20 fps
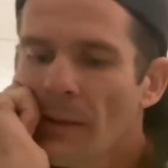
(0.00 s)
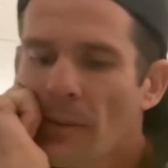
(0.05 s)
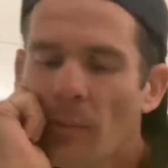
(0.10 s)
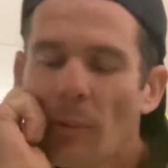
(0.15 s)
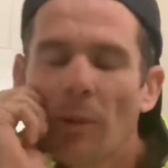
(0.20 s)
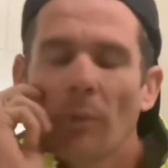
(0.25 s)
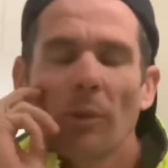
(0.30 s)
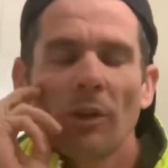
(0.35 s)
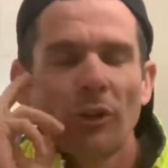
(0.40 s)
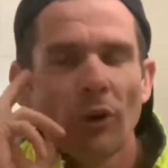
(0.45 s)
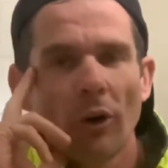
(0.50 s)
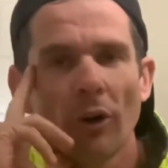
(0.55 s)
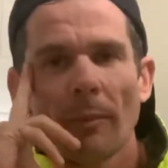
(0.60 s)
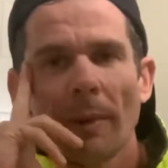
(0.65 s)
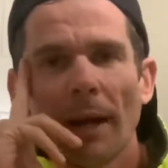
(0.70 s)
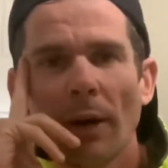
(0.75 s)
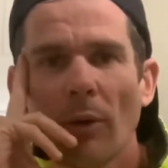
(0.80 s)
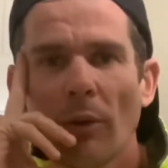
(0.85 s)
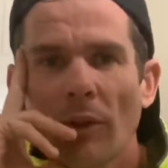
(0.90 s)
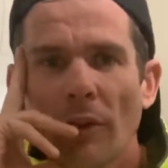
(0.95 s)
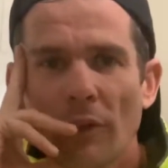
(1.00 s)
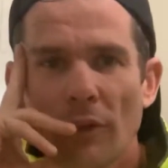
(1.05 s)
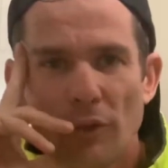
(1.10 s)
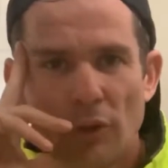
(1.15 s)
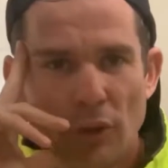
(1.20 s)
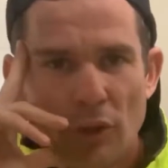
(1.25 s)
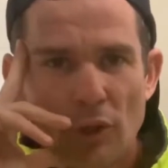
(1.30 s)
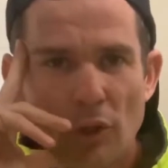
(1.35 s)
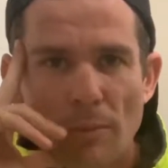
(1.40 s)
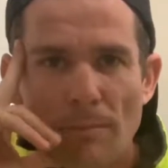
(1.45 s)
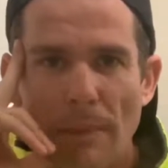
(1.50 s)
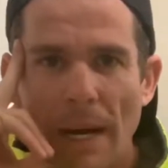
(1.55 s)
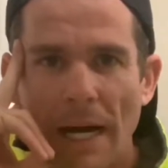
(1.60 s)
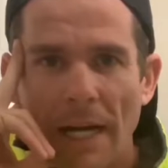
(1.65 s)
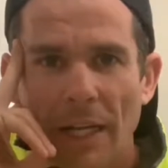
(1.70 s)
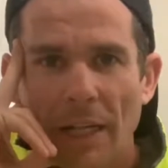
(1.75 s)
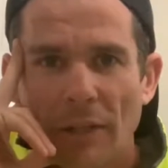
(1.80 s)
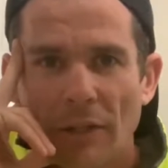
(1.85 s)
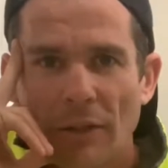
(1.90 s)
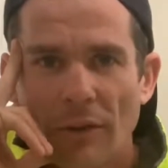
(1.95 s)
we talk about all the YouTube
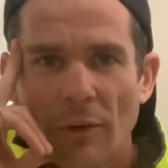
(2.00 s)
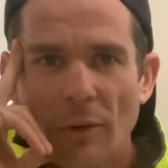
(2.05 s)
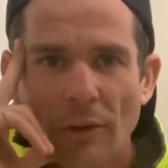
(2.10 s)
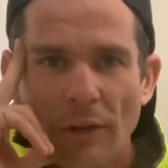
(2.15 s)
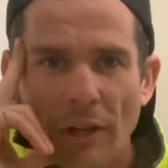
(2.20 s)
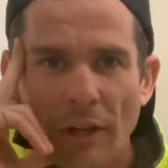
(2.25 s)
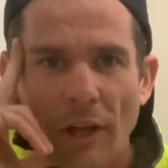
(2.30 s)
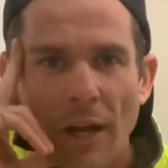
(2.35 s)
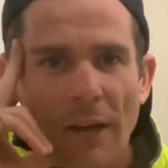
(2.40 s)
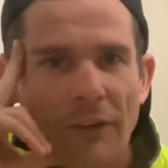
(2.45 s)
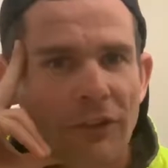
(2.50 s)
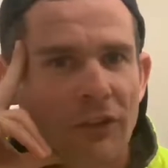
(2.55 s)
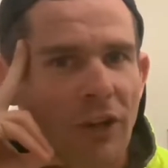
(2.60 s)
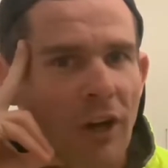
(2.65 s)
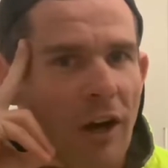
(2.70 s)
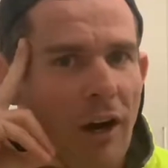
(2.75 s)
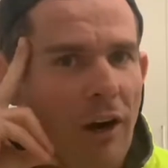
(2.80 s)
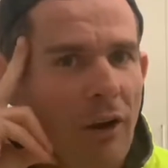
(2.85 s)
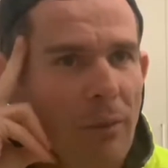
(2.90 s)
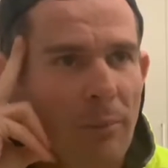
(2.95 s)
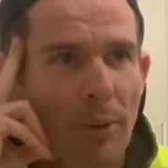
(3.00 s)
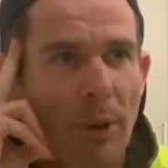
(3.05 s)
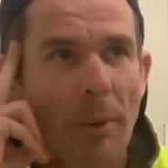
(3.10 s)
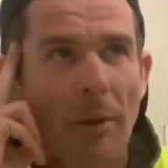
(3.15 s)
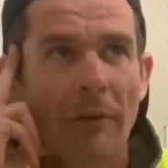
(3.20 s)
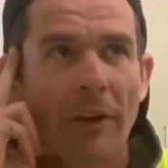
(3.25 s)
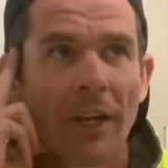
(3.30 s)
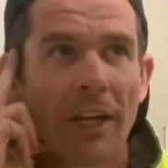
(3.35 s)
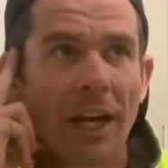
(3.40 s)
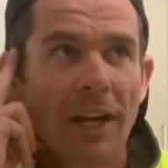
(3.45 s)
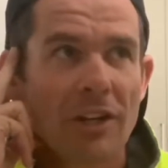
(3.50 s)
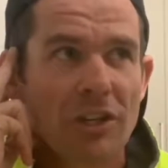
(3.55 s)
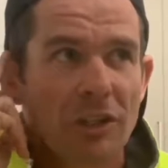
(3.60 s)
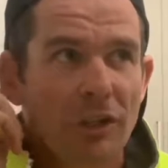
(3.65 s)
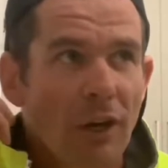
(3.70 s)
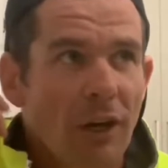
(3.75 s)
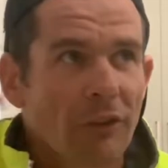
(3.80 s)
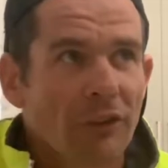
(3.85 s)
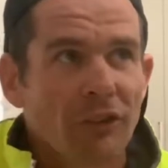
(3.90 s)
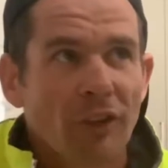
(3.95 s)
money and all the lifestyle and permanent vacation
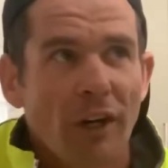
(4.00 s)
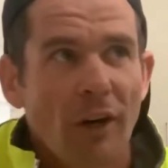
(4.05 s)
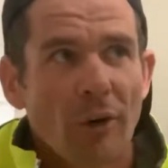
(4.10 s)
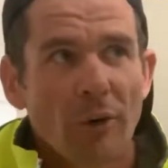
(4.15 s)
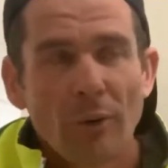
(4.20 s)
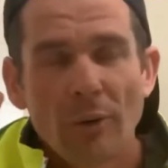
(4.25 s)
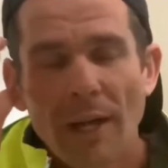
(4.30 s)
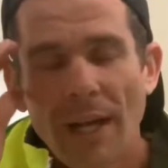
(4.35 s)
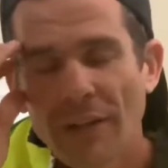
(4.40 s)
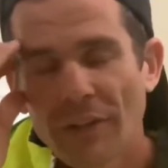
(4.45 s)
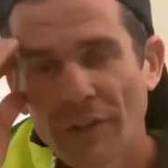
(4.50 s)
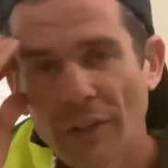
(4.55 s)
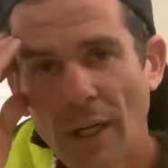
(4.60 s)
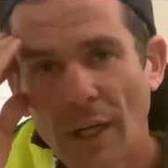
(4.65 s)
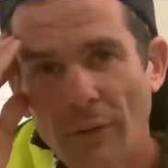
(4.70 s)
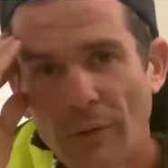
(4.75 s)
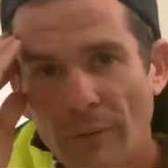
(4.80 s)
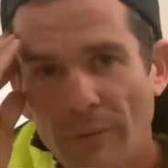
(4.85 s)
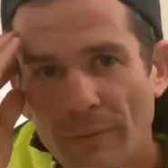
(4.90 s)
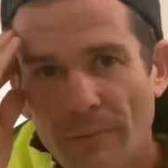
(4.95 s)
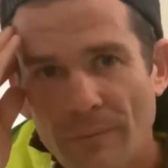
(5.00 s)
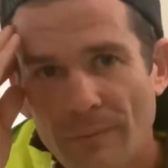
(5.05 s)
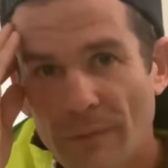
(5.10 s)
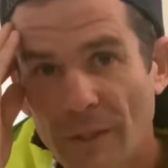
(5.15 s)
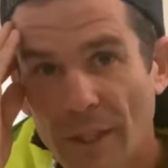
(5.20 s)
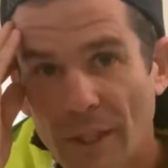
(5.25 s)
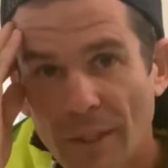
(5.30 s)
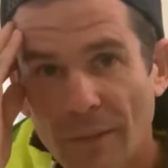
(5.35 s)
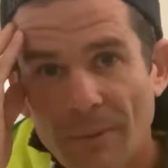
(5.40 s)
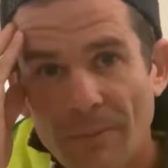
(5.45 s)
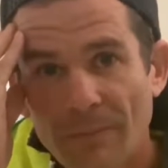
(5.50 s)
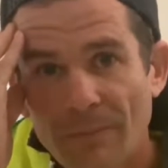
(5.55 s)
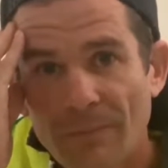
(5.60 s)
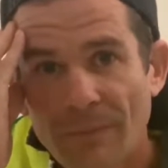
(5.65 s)
lifestyle and all that stuff, and you know,